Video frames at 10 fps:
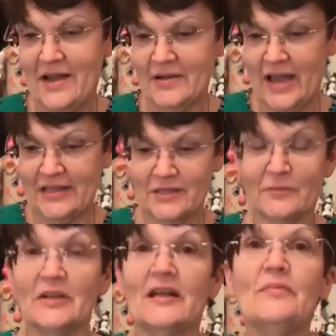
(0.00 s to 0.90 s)
Okay,
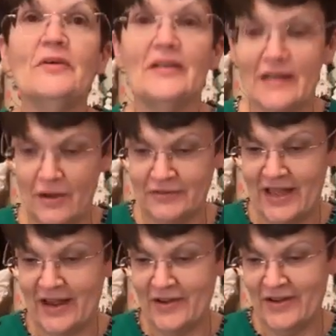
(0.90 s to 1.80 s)
so we're going to put it on
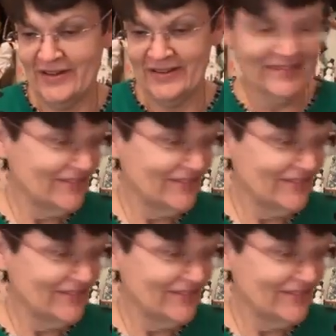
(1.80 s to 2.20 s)
there.